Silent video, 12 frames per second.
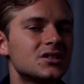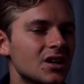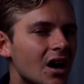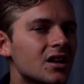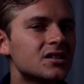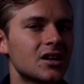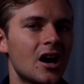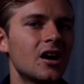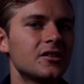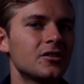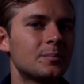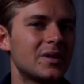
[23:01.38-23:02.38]
judge
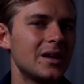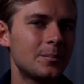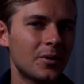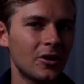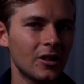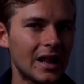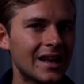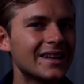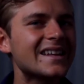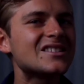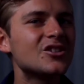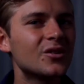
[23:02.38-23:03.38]
other people
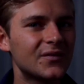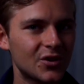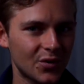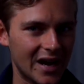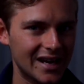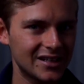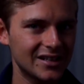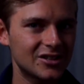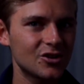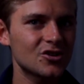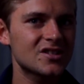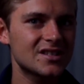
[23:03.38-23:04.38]
unless you have tried it
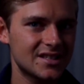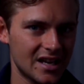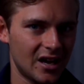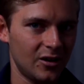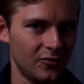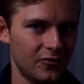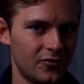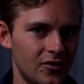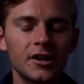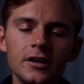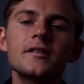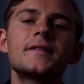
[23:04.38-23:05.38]
yourself.
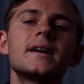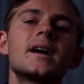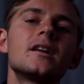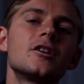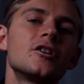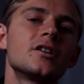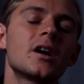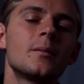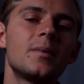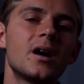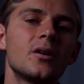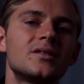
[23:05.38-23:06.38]
Another thing I learned
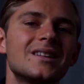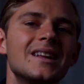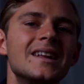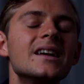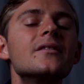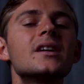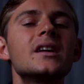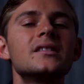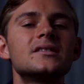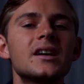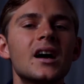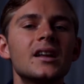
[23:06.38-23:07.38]
about living in
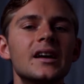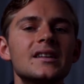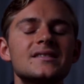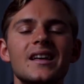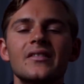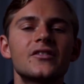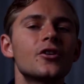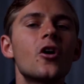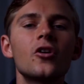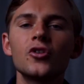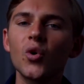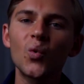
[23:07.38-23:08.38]
China is that there
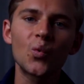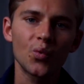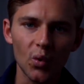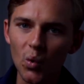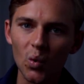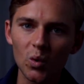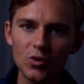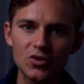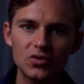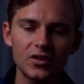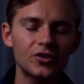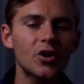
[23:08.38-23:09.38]
are no rules.
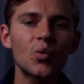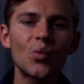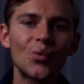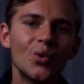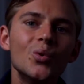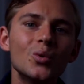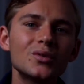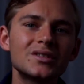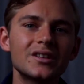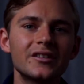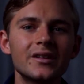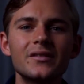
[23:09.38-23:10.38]
There are no rules
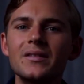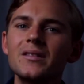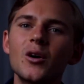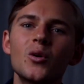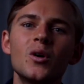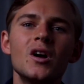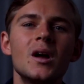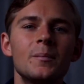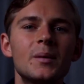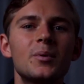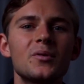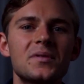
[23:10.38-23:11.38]
here, even though
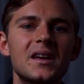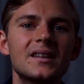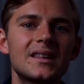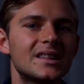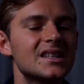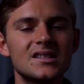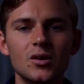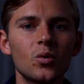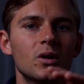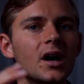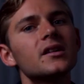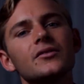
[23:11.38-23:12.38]
people think that this
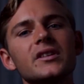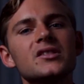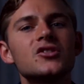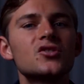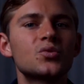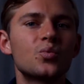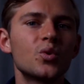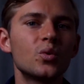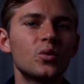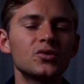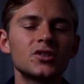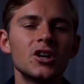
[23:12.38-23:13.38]
whole country is just
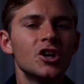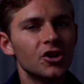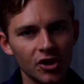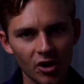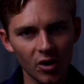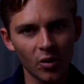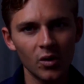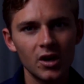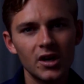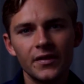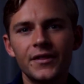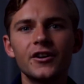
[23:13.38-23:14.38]
rules. No,
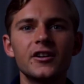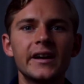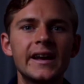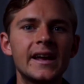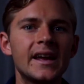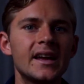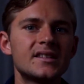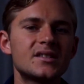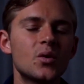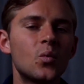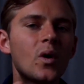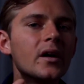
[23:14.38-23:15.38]
there is
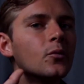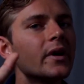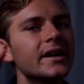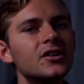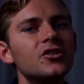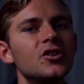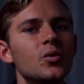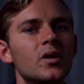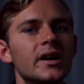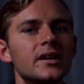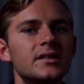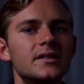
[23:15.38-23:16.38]
one way to do
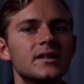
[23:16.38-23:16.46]
it